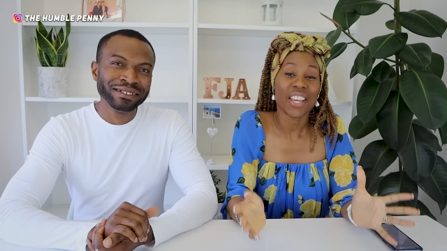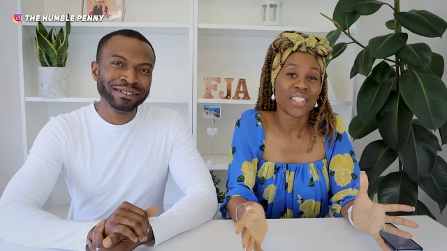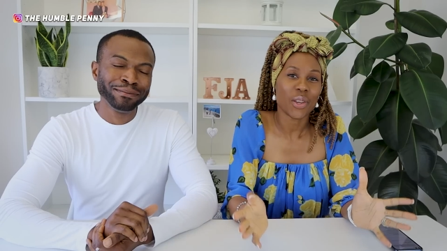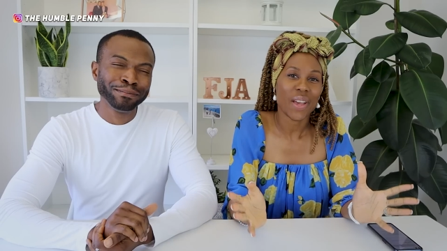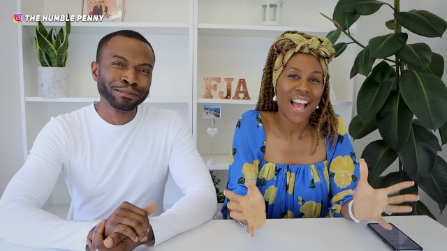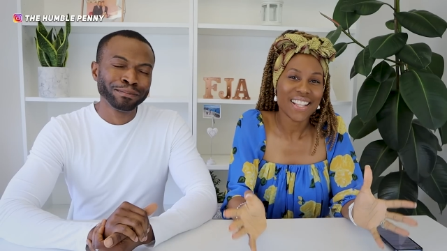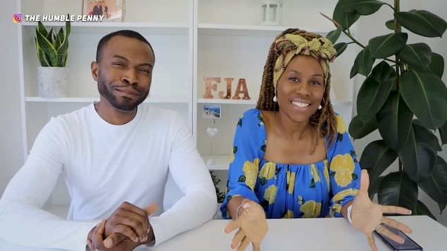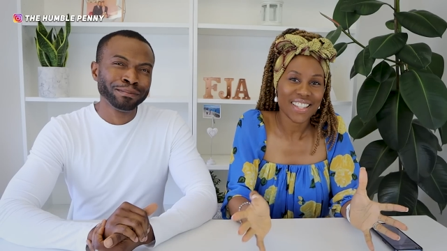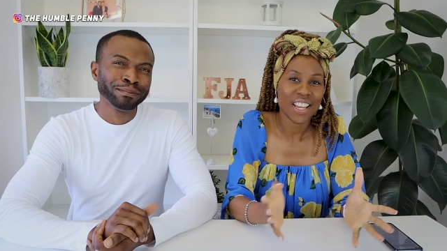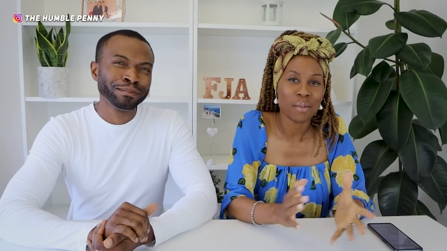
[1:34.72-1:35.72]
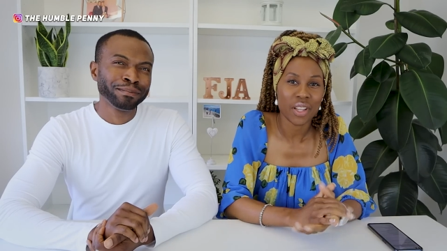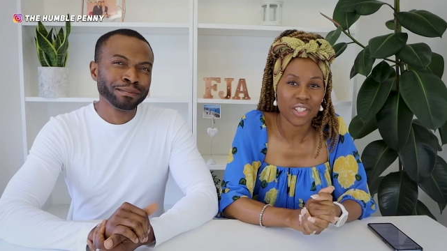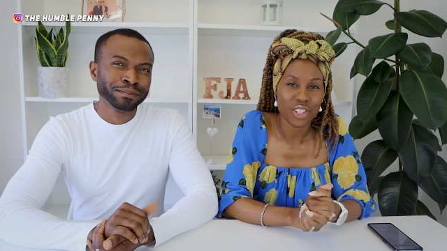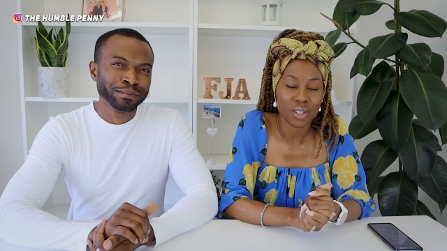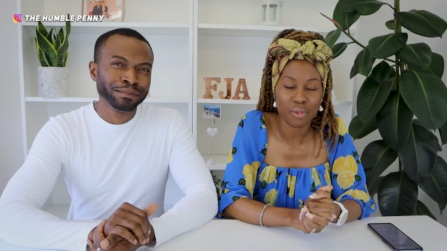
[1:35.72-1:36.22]
Speaker 1: Okay, so as Ken
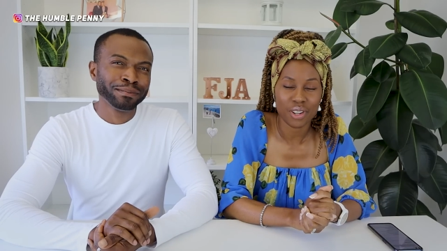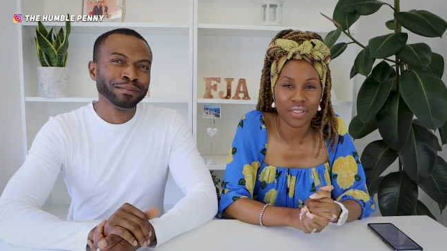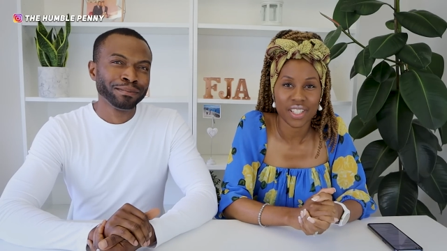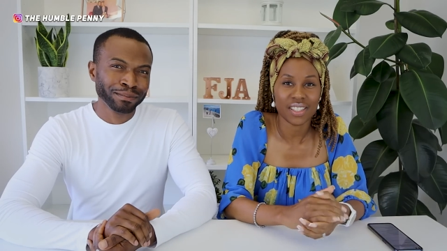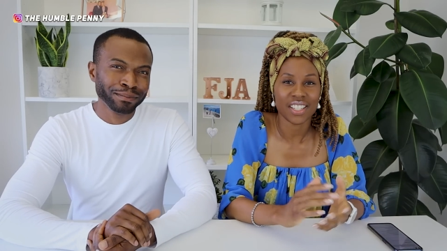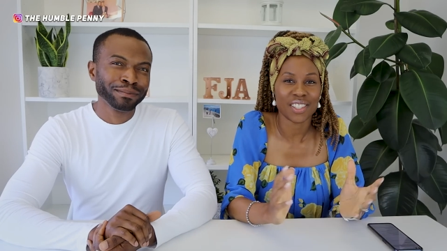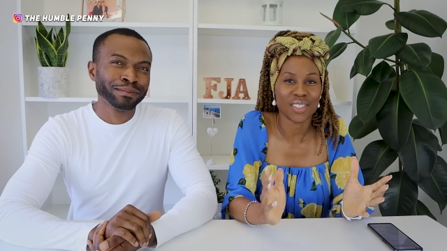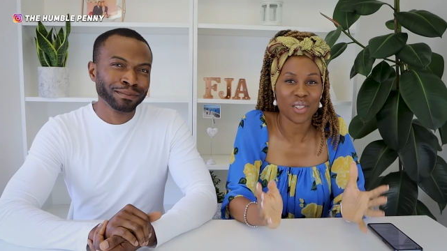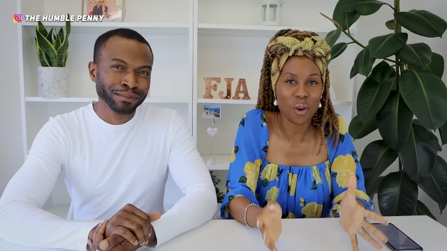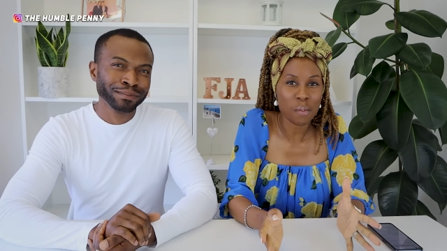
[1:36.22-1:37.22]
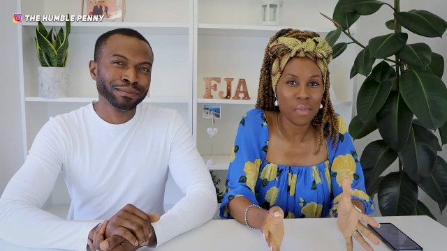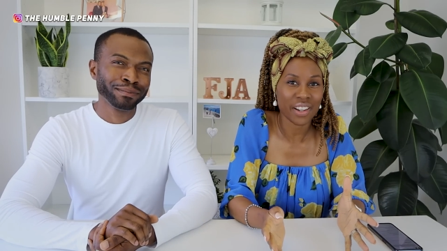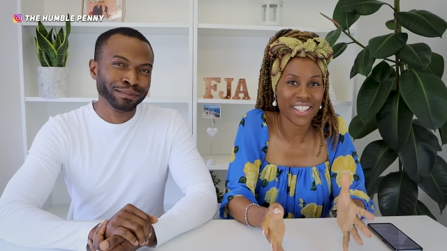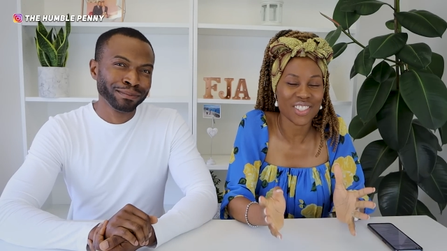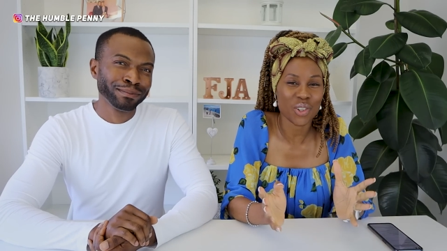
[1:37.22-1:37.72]
mentioned previously, stock
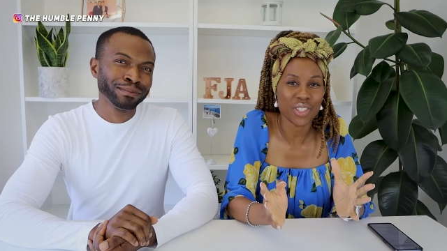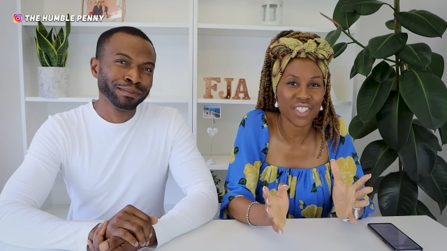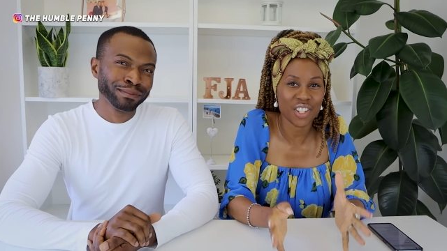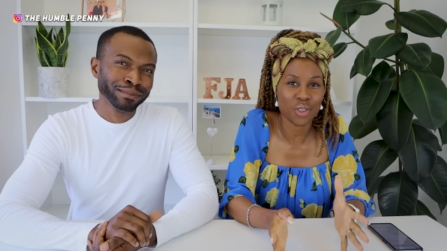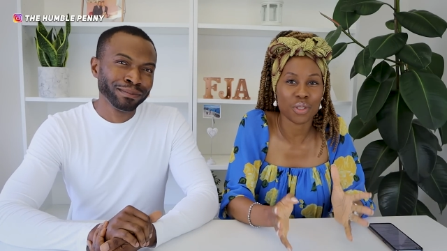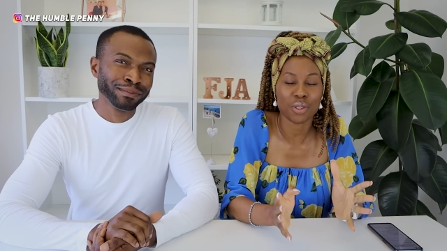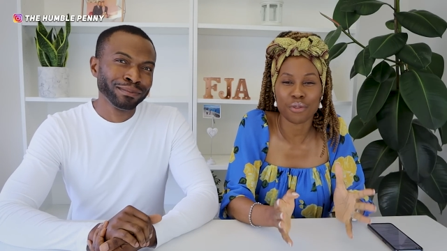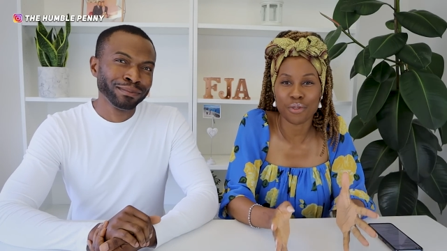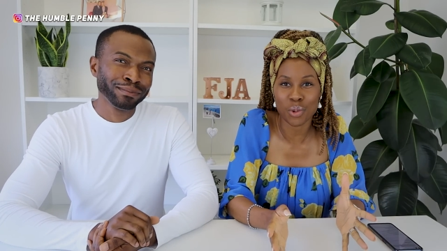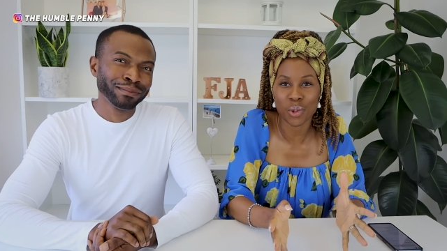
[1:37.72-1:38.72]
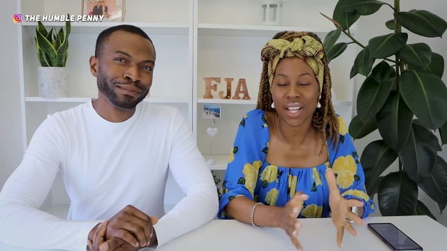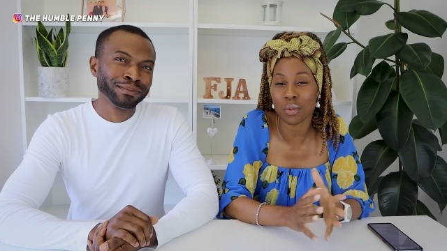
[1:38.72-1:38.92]
markets continue to fall.